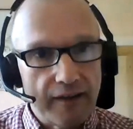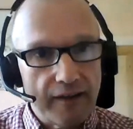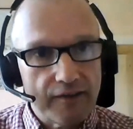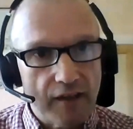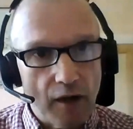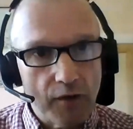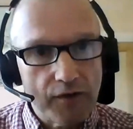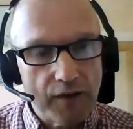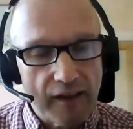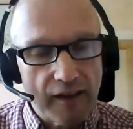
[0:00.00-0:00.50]

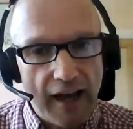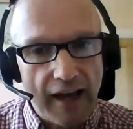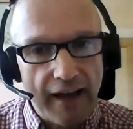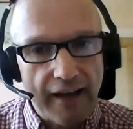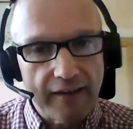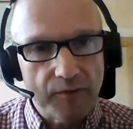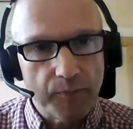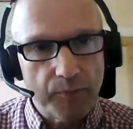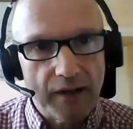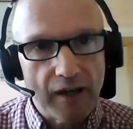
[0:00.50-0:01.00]
go to the
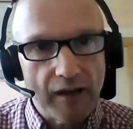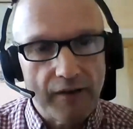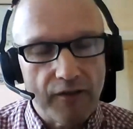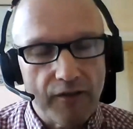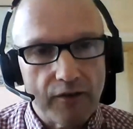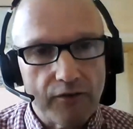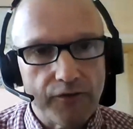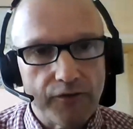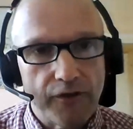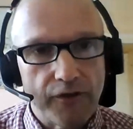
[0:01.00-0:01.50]
IOSH
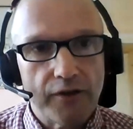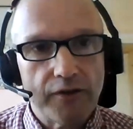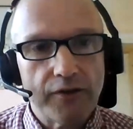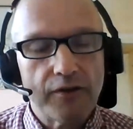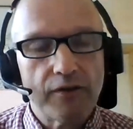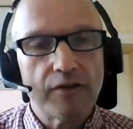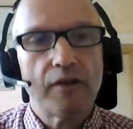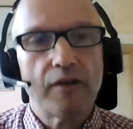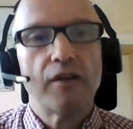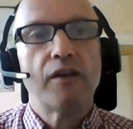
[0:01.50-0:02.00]
Benevolent
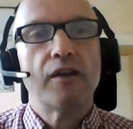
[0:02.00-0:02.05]
Fund,